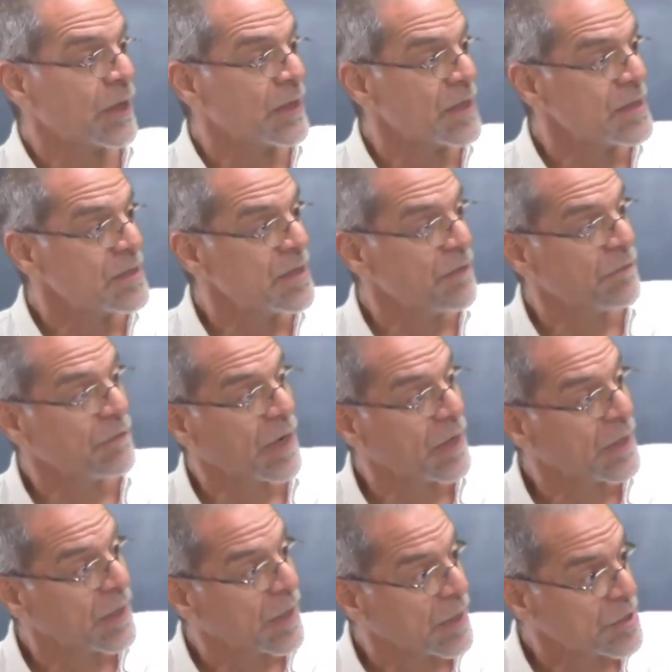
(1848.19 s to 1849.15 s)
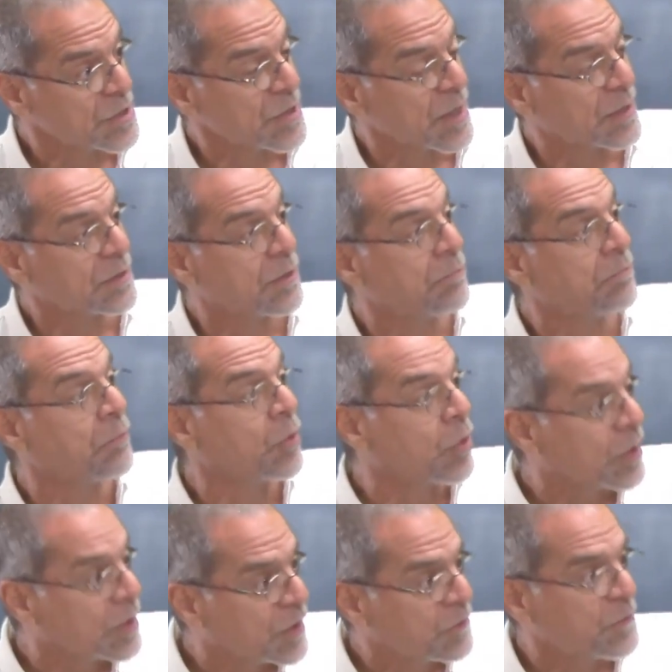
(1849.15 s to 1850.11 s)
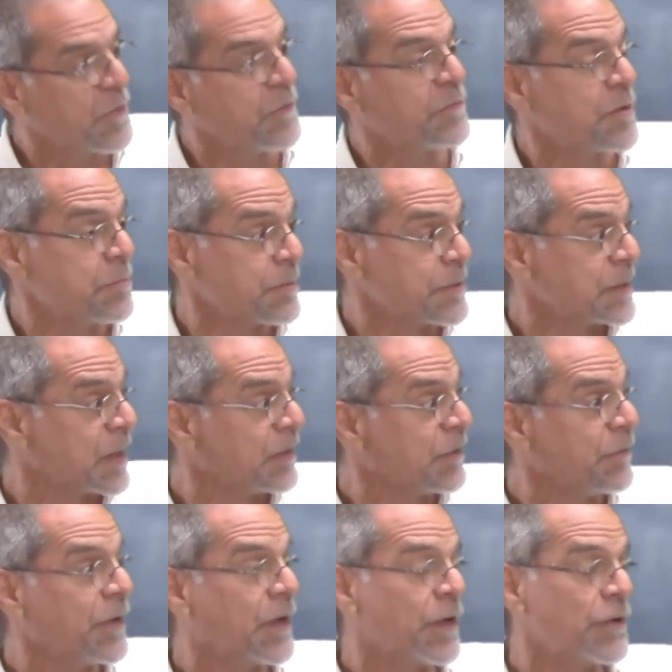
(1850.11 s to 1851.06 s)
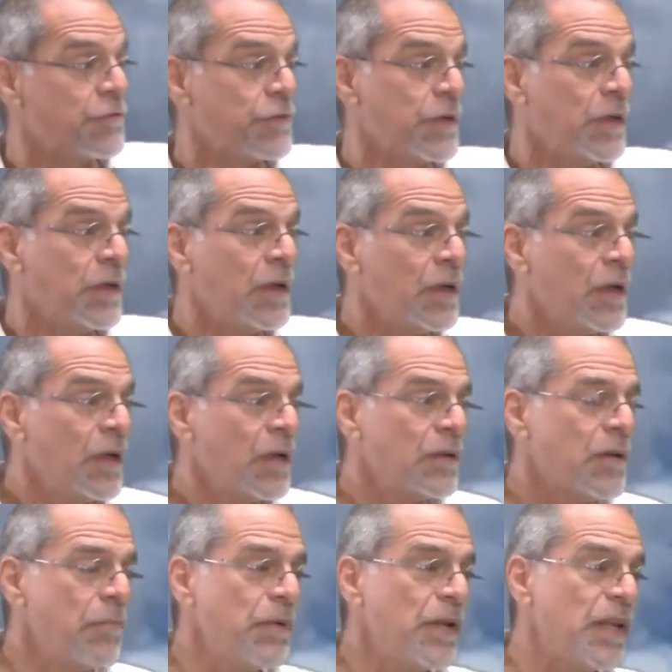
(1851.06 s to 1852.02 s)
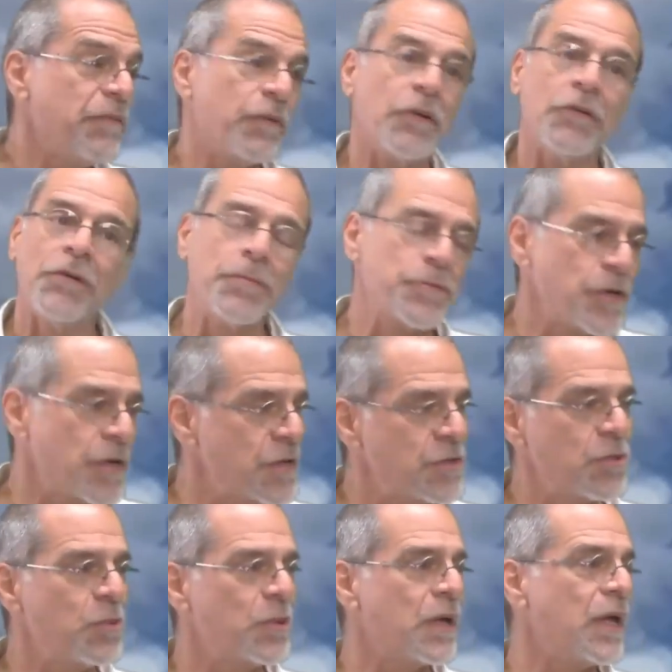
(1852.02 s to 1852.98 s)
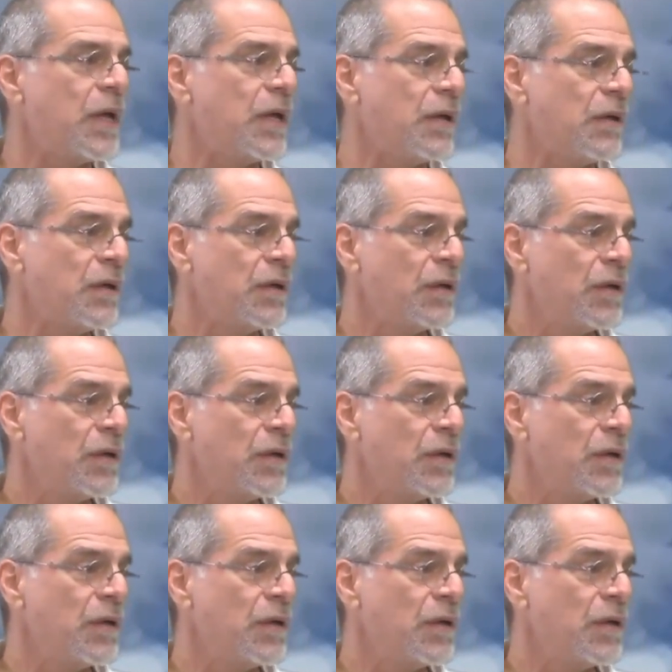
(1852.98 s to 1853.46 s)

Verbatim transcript: And there's even a large sector, more than 50% of the country, that believe corruption is okay.